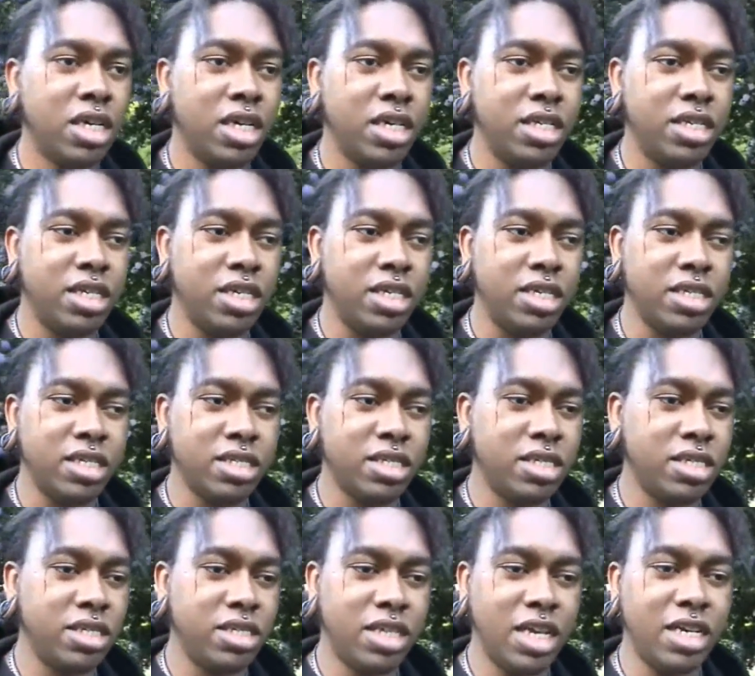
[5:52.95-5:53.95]
and then
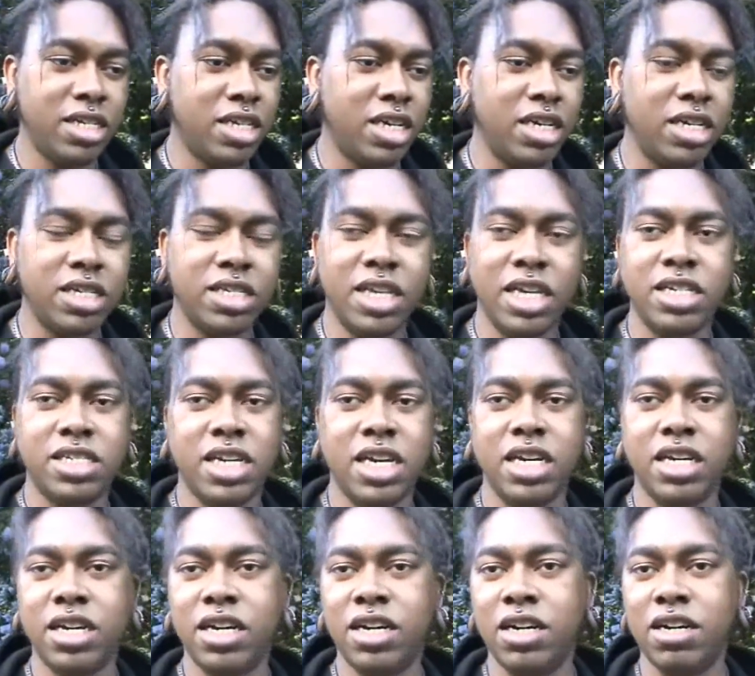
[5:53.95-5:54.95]
they
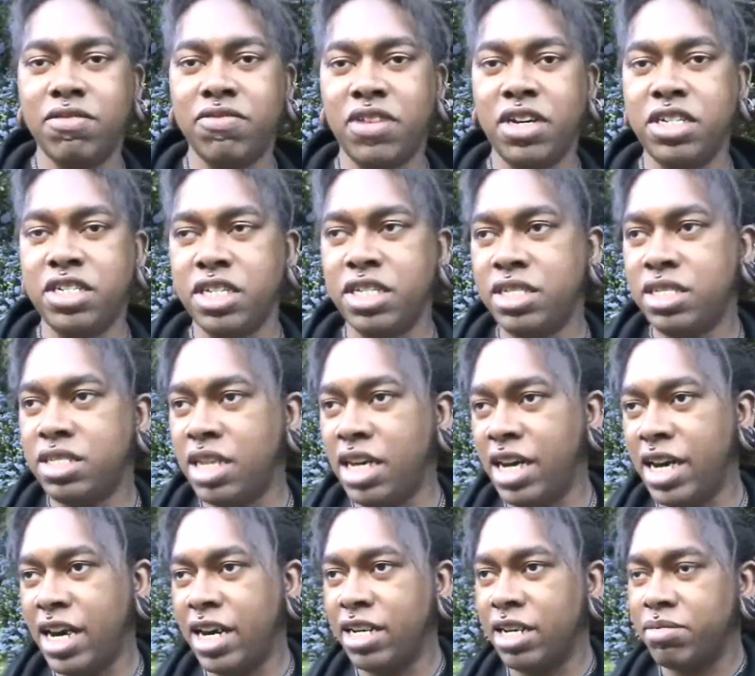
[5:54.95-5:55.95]
take off.
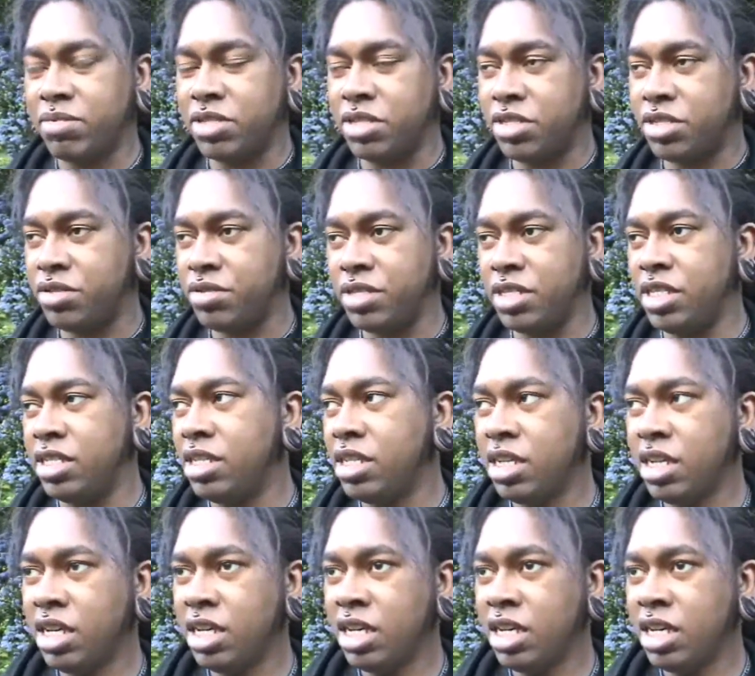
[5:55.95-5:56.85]
They head up the street.